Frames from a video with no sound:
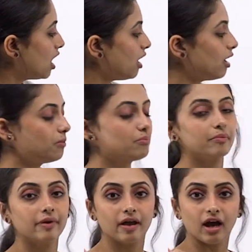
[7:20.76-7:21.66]

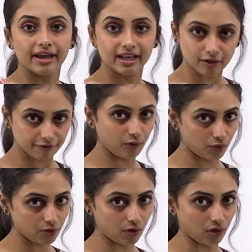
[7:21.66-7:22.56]
I get a
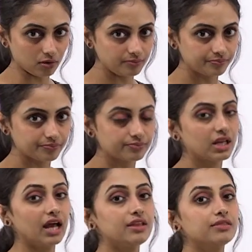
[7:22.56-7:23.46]
phone call
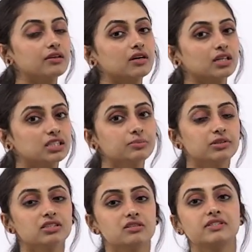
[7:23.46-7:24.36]
and the
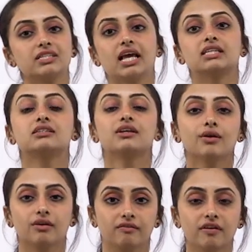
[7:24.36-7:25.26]
customer service
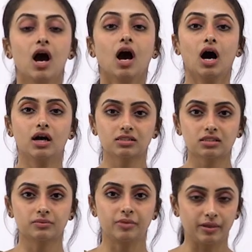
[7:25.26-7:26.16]
executive
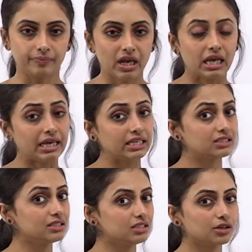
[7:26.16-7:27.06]
asks me,
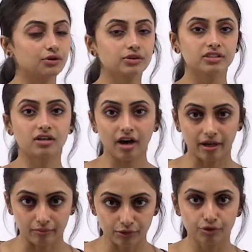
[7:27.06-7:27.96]
is this a good
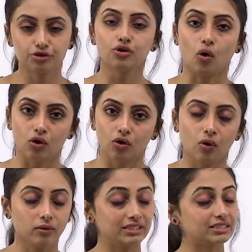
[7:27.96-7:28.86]
time to talk
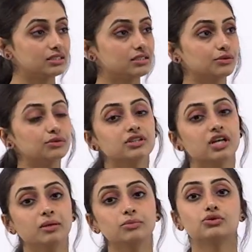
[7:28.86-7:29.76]
or is this a good
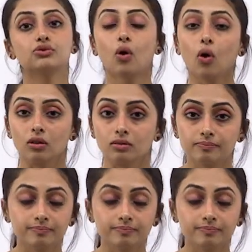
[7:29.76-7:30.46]
time to call?